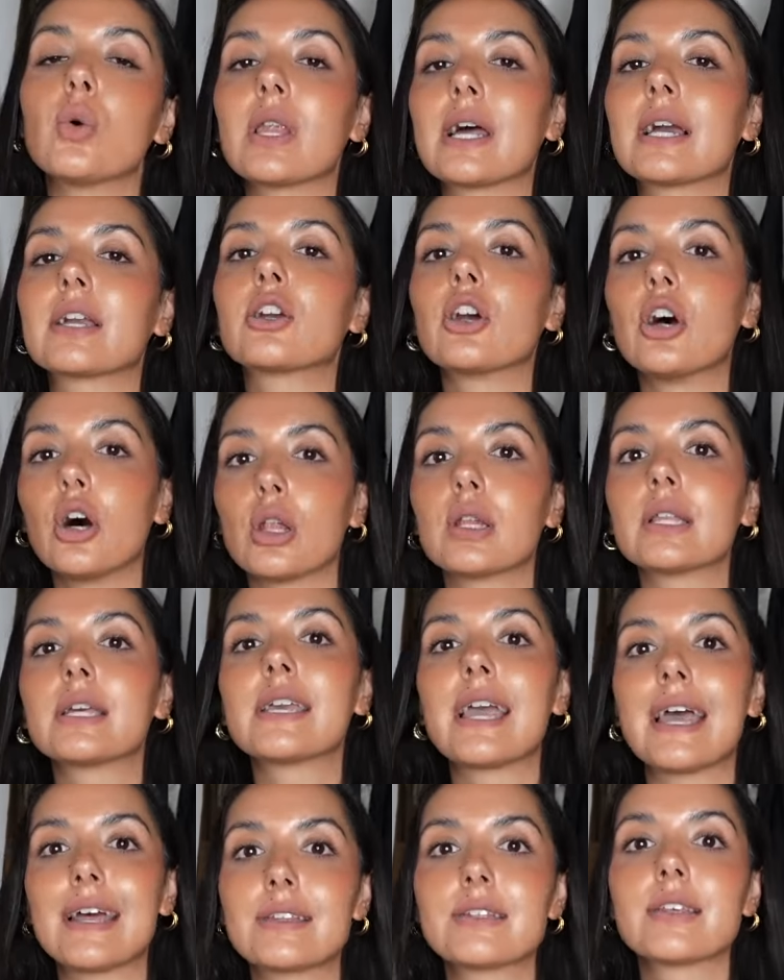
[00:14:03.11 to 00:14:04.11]
Like, girl,
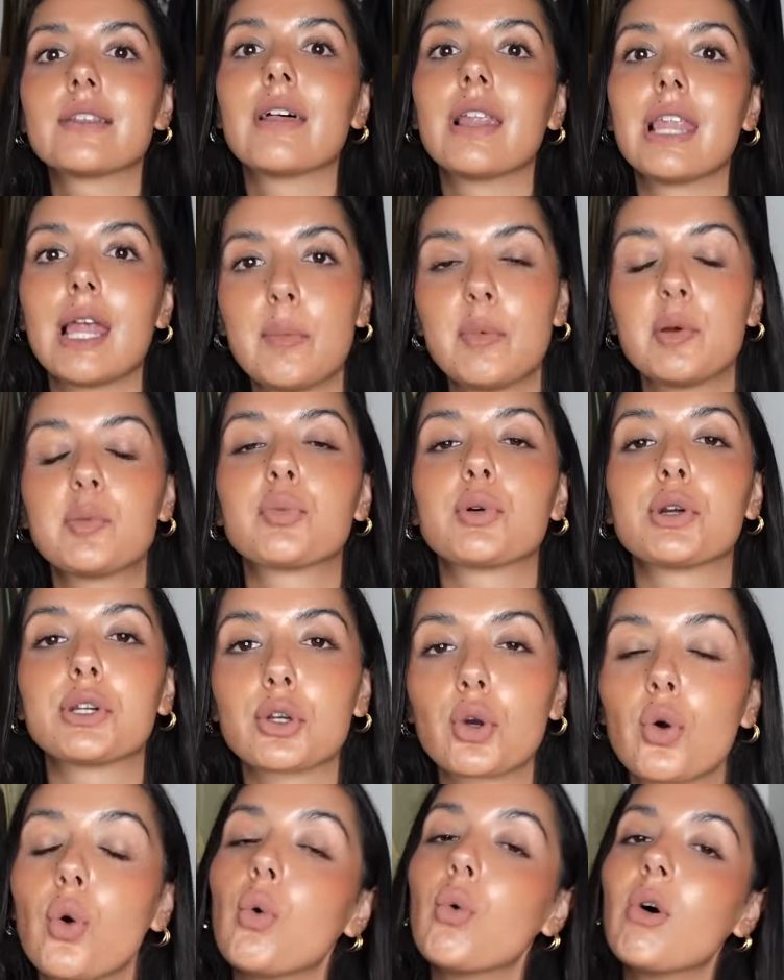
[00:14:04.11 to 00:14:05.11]
get to the leopard print
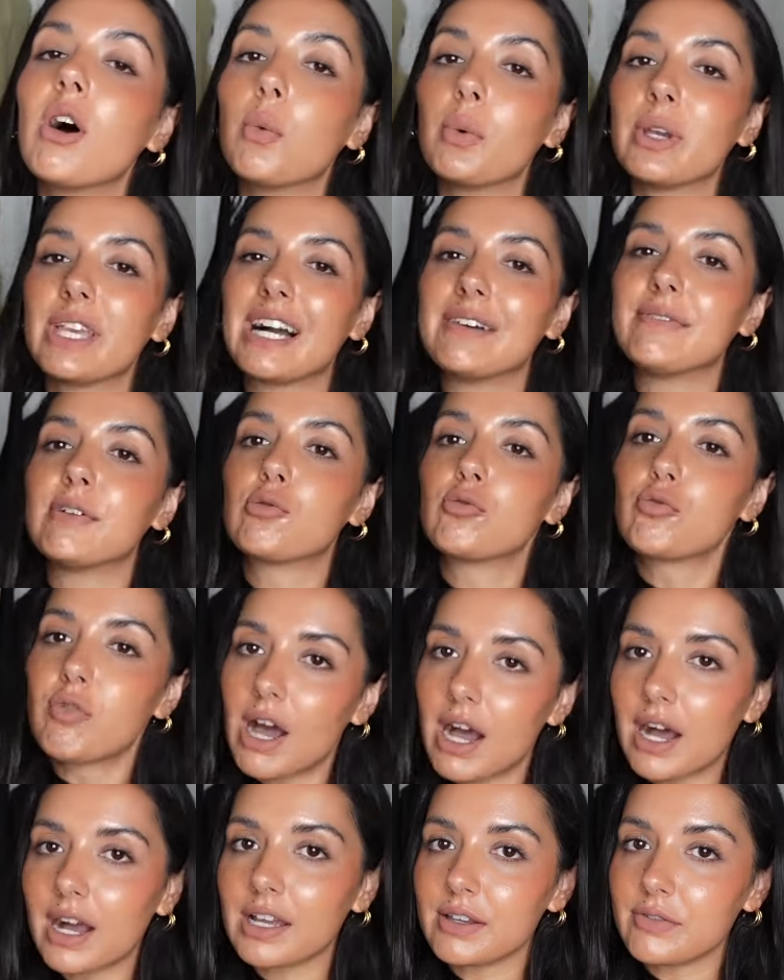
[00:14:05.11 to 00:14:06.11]
coat. Well, we have
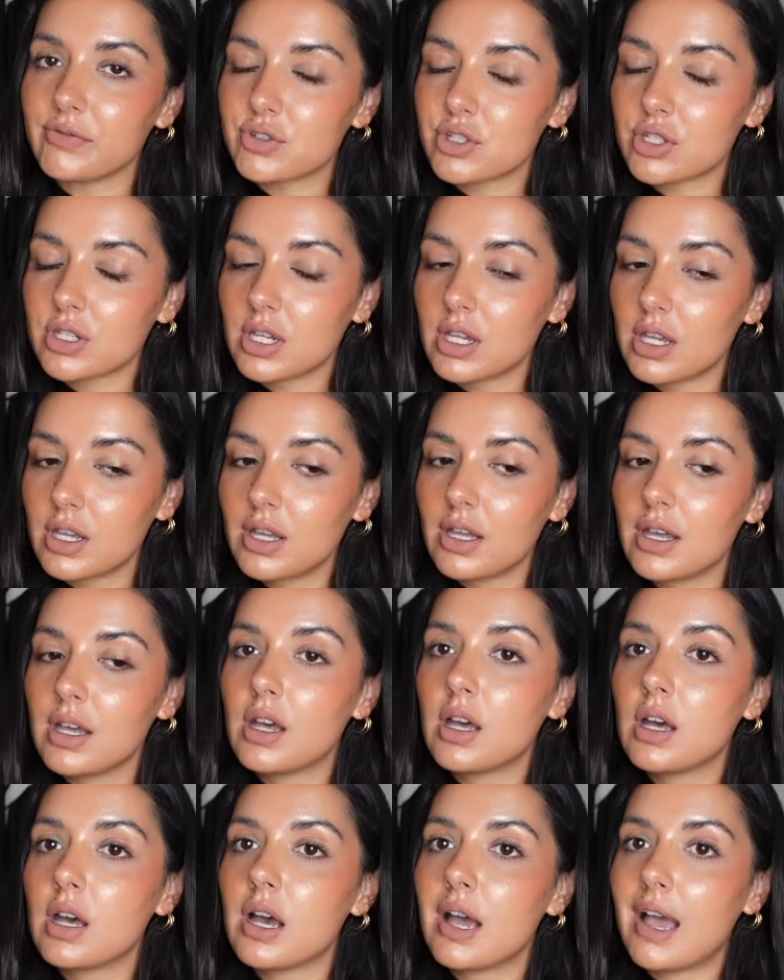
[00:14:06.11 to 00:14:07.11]
arrived
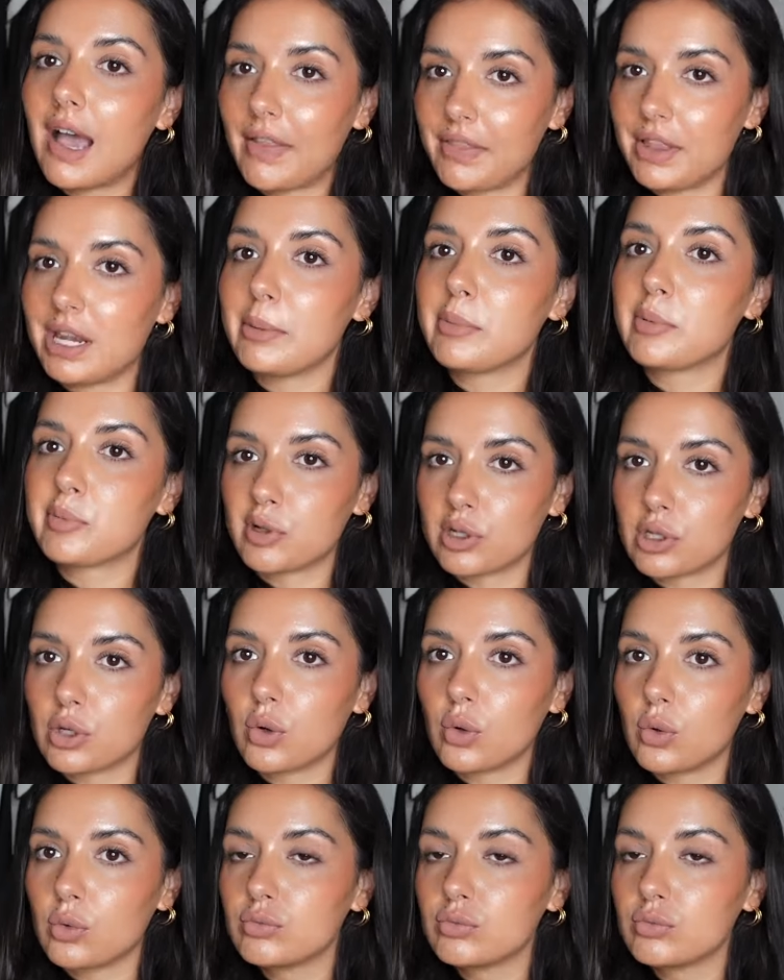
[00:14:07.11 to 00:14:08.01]
at the leopard print coat.